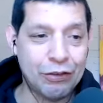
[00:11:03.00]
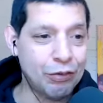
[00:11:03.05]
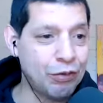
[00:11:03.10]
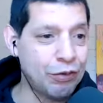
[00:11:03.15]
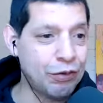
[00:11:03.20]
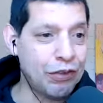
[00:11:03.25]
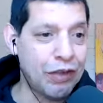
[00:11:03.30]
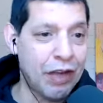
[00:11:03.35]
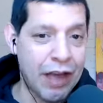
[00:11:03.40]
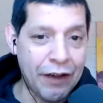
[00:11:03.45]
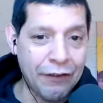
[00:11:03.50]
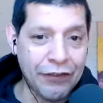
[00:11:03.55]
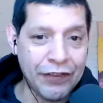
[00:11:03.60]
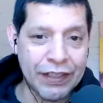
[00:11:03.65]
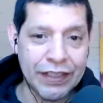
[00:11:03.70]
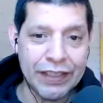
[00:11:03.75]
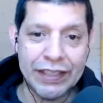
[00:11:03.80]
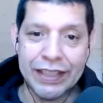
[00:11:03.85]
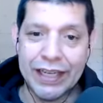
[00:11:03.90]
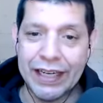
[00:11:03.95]
to
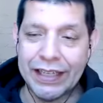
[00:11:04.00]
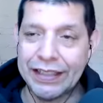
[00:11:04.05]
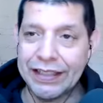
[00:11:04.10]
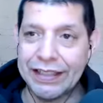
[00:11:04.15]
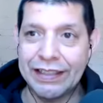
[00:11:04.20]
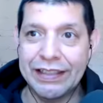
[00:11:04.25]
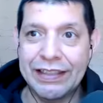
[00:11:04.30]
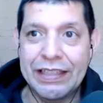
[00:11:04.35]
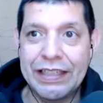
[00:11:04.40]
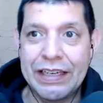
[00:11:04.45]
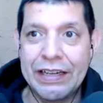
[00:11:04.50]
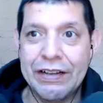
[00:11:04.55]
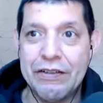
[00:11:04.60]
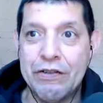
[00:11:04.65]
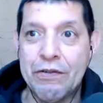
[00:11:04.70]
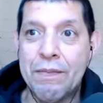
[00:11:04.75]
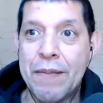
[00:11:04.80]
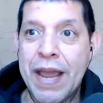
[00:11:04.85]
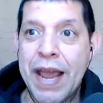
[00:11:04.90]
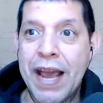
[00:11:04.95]
healthcare and
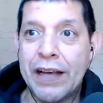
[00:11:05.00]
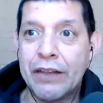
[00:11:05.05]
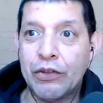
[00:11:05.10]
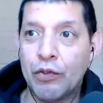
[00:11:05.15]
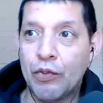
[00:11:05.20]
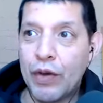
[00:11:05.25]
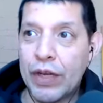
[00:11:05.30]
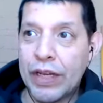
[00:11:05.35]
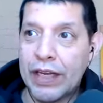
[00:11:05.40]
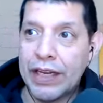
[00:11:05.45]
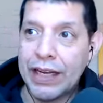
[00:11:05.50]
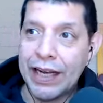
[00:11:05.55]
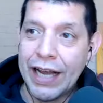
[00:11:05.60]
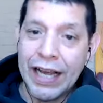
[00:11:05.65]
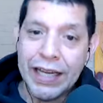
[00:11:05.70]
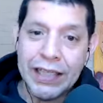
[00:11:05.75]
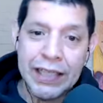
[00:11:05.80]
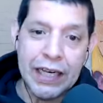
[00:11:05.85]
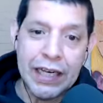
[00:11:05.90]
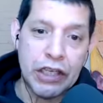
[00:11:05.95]
you may have to wait in
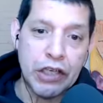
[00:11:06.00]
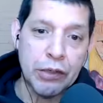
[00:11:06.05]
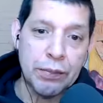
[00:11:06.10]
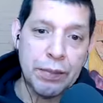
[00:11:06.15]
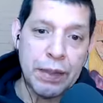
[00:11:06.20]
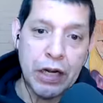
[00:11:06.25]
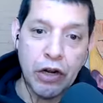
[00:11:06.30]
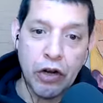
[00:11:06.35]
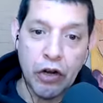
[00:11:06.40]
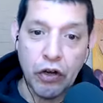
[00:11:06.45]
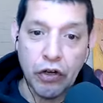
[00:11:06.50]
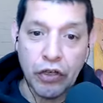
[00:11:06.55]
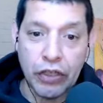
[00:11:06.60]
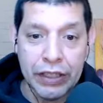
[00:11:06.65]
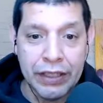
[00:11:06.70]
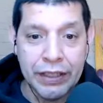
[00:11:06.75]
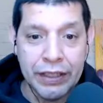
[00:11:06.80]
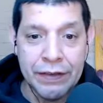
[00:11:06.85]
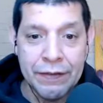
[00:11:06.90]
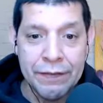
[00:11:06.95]
line a little bit
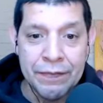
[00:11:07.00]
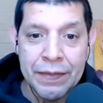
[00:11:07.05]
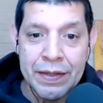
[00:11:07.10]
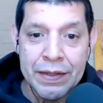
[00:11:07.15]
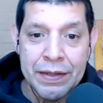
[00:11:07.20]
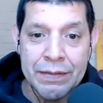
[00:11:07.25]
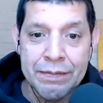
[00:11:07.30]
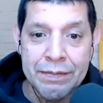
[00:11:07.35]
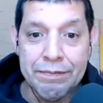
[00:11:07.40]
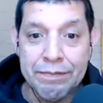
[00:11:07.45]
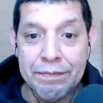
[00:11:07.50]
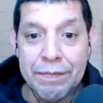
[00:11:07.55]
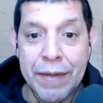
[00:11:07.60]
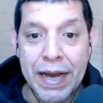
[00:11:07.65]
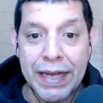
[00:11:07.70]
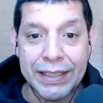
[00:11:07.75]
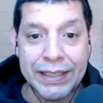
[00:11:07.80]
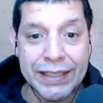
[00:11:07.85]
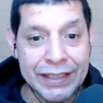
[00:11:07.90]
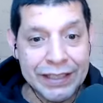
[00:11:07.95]
longer,
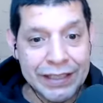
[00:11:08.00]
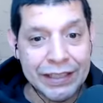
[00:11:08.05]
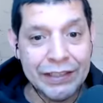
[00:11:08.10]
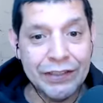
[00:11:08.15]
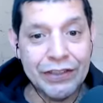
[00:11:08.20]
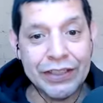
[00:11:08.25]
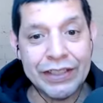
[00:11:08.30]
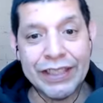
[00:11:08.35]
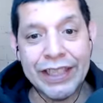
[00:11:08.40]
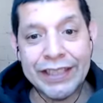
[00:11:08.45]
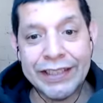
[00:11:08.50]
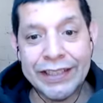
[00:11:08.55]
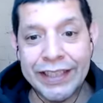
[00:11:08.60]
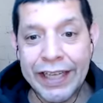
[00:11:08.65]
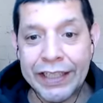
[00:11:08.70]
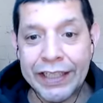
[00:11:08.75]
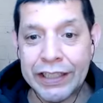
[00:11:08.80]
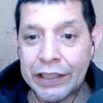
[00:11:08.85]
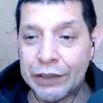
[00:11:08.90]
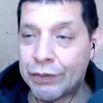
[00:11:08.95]
but still it's
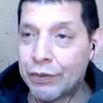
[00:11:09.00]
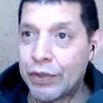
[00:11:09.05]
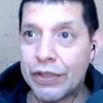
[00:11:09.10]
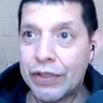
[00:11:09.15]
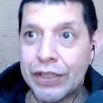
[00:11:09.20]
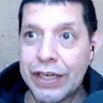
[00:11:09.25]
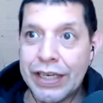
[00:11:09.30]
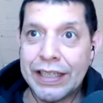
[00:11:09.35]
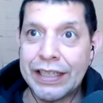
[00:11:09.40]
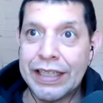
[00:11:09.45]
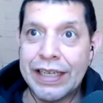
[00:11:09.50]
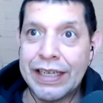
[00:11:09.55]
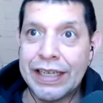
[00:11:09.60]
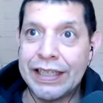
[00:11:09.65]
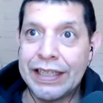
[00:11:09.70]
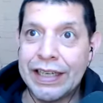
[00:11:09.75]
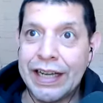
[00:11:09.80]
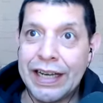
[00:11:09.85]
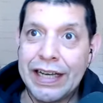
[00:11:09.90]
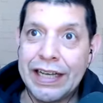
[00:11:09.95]
accessible and,
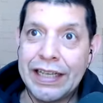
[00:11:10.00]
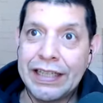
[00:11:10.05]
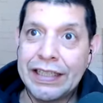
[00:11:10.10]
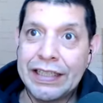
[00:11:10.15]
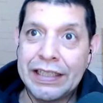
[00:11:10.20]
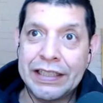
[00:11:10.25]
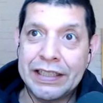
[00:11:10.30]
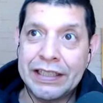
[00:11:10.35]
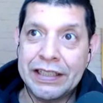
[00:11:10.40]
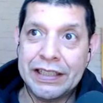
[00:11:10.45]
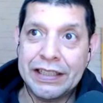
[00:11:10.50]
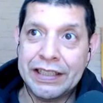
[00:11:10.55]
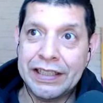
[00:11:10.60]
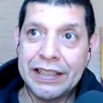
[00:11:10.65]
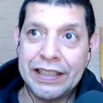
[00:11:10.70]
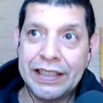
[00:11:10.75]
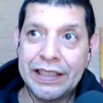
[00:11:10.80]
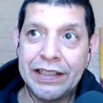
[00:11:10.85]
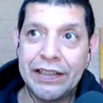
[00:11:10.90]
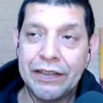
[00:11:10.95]
and I
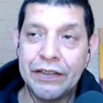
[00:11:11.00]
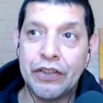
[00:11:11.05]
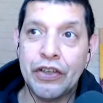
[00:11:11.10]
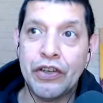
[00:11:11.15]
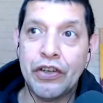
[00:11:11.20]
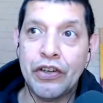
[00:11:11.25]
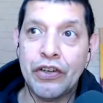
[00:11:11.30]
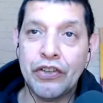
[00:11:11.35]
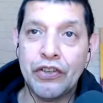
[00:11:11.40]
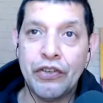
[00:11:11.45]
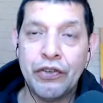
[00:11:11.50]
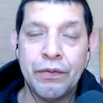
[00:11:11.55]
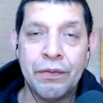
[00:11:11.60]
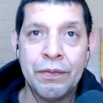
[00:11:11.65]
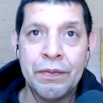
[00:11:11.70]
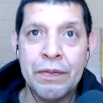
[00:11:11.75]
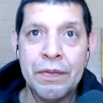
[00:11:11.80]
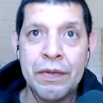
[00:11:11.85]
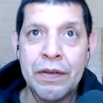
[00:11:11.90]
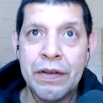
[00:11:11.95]
see no
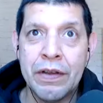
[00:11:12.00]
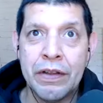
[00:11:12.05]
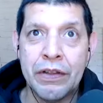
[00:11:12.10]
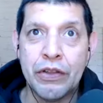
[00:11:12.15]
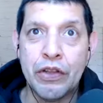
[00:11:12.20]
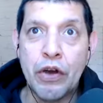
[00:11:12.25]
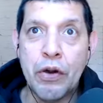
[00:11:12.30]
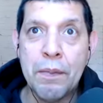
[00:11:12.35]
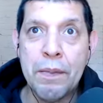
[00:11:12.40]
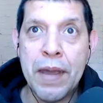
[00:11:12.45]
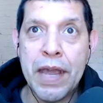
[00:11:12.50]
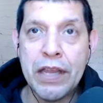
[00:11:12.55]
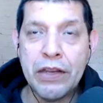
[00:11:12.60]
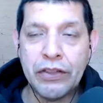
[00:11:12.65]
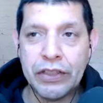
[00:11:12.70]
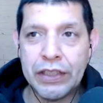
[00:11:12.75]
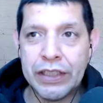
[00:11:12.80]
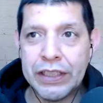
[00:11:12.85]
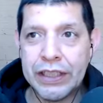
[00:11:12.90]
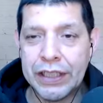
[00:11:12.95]
no
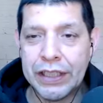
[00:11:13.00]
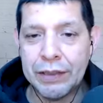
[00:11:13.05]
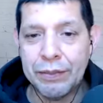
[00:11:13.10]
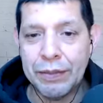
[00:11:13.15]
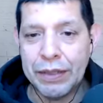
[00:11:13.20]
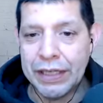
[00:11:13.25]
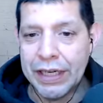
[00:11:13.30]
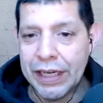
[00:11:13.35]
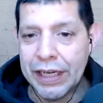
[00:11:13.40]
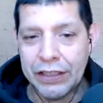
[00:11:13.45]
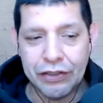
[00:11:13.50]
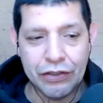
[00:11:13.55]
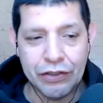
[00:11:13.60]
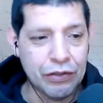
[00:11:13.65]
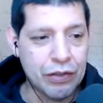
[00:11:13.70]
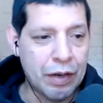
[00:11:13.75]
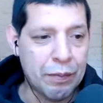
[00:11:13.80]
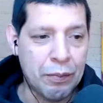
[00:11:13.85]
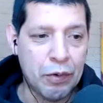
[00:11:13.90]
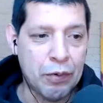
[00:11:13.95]
major
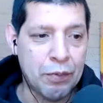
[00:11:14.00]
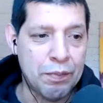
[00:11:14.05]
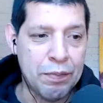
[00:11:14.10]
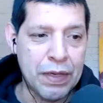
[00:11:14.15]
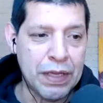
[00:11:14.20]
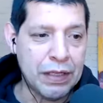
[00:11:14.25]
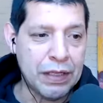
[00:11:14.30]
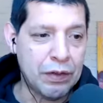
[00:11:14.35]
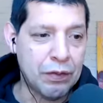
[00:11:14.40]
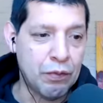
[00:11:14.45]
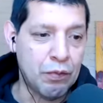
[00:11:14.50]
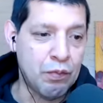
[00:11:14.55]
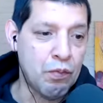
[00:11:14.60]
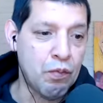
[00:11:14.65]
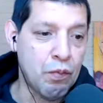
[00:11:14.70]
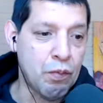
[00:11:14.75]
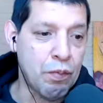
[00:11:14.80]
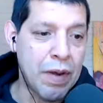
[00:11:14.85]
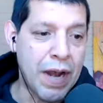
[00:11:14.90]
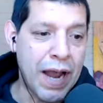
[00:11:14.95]
discrimination among being
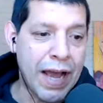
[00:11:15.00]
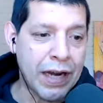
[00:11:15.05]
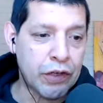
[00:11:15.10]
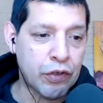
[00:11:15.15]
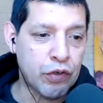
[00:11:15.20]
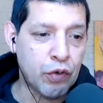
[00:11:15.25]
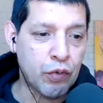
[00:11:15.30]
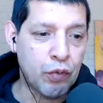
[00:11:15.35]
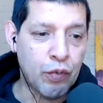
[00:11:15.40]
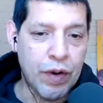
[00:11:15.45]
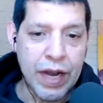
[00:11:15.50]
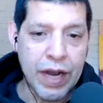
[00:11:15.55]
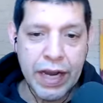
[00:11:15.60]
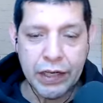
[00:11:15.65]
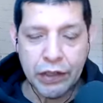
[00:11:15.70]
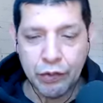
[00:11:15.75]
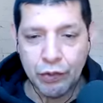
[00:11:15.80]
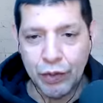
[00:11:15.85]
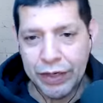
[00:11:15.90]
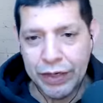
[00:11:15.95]
black or
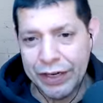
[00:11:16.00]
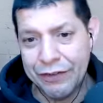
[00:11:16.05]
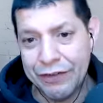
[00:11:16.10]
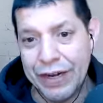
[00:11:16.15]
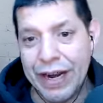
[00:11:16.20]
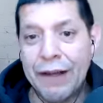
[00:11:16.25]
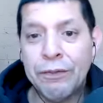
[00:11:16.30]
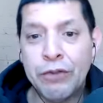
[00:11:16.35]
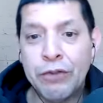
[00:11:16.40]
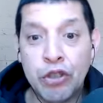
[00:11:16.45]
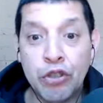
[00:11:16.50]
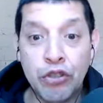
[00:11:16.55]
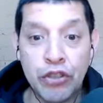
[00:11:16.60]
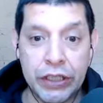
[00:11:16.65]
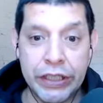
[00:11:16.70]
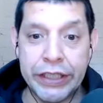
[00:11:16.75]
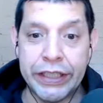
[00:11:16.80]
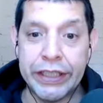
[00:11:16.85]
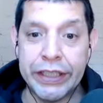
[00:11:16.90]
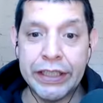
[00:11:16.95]
white or whatever. I'm sure
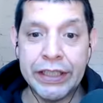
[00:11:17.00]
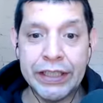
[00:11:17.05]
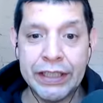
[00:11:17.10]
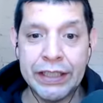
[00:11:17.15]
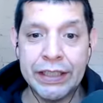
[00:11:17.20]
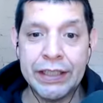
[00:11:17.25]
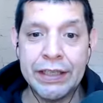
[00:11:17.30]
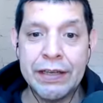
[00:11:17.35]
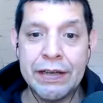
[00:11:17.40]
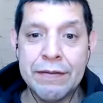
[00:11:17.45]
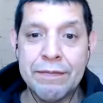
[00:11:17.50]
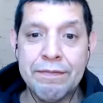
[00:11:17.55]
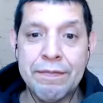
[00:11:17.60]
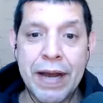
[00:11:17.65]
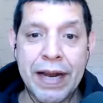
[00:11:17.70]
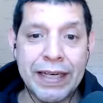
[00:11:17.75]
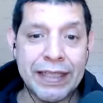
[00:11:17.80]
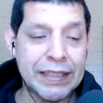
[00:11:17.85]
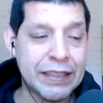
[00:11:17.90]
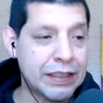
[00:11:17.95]
there is,
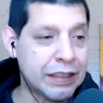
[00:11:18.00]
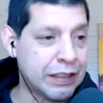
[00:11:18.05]
but it's